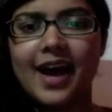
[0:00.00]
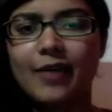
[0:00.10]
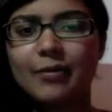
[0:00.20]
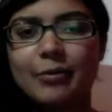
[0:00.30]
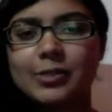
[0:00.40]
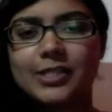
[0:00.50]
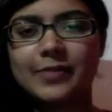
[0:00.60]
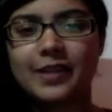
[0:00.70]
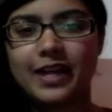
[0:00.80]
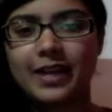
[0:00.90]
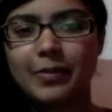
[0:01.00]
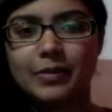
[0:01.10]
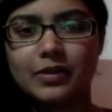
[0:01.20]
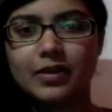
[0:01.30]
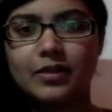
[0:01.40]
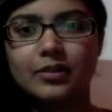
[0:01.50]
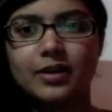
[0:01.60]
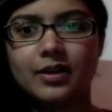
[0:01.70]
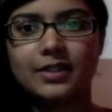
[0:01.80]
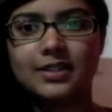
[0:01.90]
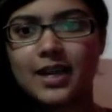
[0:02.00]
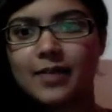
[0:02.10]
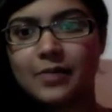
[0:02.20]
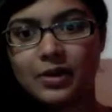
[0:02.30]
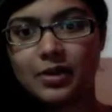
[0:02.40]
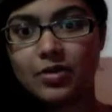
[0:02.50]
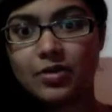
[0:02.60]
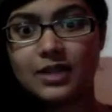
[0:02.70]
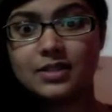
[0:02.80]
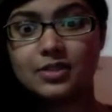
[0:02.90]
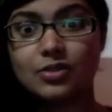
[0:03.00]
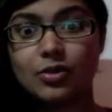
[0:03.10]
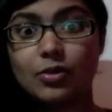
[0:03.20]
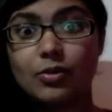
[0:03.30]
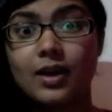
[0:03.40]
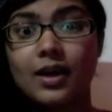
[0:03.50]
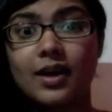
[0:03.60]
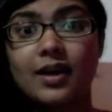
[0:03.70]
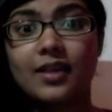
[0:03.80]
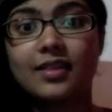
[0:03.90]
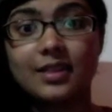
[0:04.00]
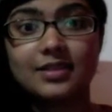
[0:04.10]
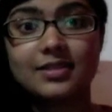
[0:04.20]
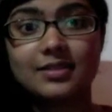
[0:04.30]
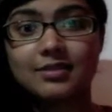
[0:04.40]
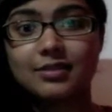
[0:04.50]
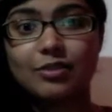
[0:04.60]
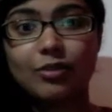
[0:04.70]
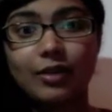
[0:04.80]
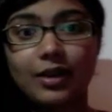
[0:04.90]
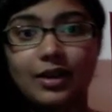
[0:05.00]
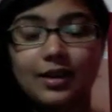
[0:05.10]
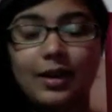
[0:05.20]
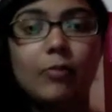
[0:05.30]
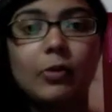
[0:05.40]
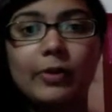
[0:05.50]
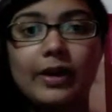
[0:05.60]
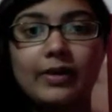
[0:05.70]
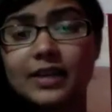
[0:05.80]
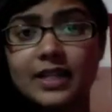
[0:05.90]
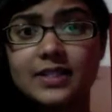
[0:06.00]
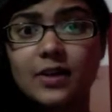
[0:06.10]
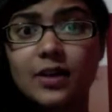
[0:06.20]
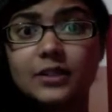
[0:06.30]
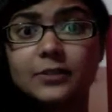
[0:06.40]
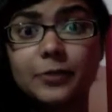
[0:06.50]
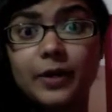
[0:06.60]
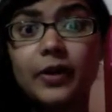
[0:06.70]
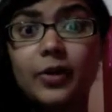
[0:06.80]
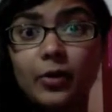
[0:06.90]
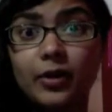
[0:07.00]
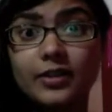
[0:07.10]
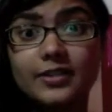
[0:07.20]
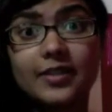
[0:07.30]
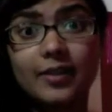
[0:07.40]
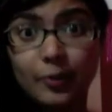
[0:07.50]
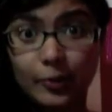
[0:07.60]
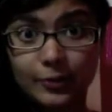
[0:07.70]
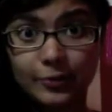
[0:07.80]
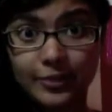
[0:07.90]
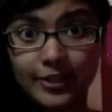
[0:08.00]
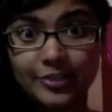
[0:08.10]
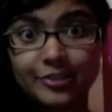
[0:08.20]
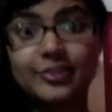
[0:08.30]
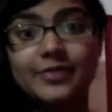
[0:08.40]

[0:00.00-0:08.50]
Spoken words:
remembered something that happened a long time ago, and so this story came about. It's called Feeding Go-Gurt to the Goldfish.